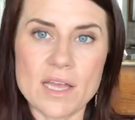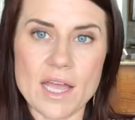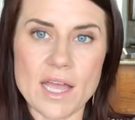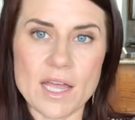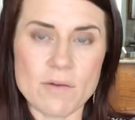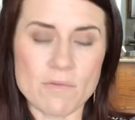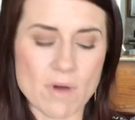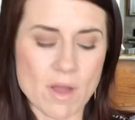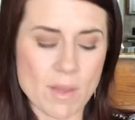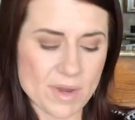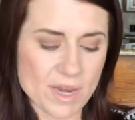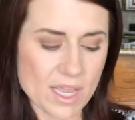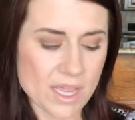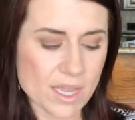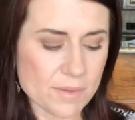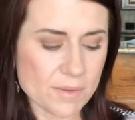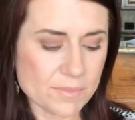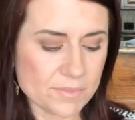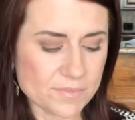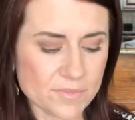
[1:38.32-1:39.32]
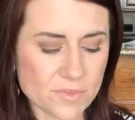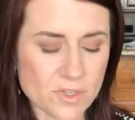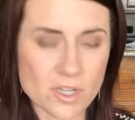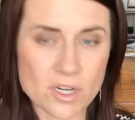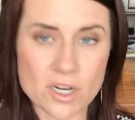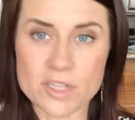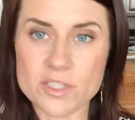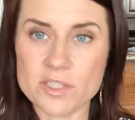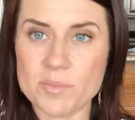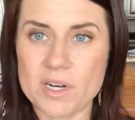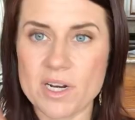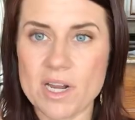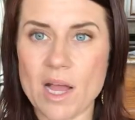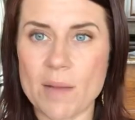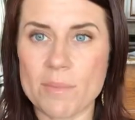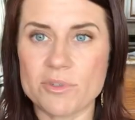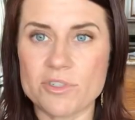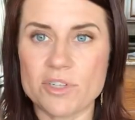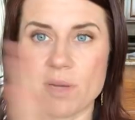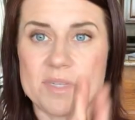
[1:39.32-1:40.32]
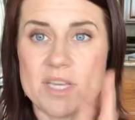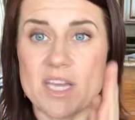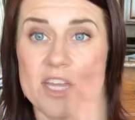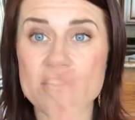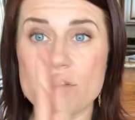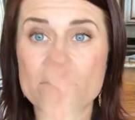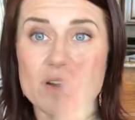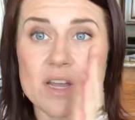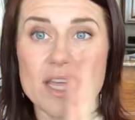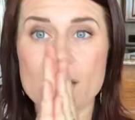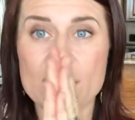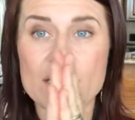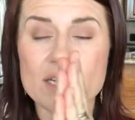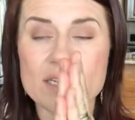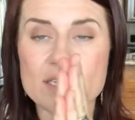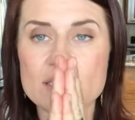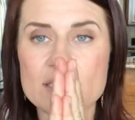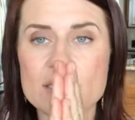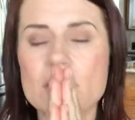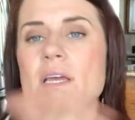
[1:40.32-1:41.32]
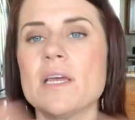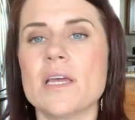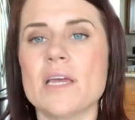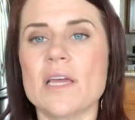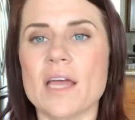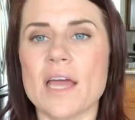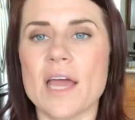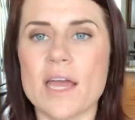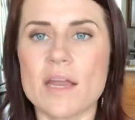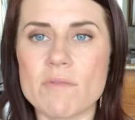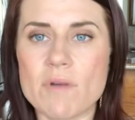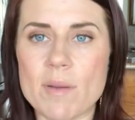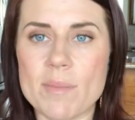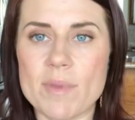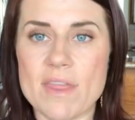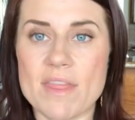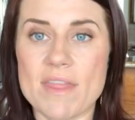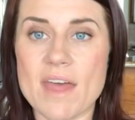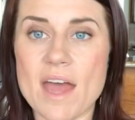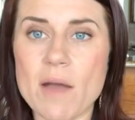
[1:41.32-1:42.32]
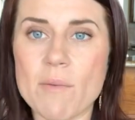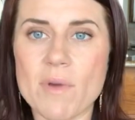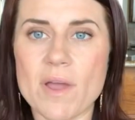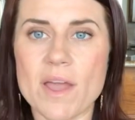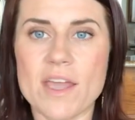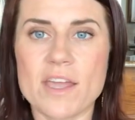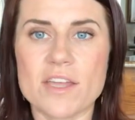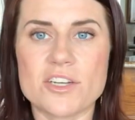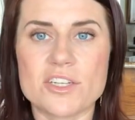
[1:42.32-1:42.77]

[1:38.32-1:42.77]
and rub it in. You can also put a couple drops in your hand and rub it that way.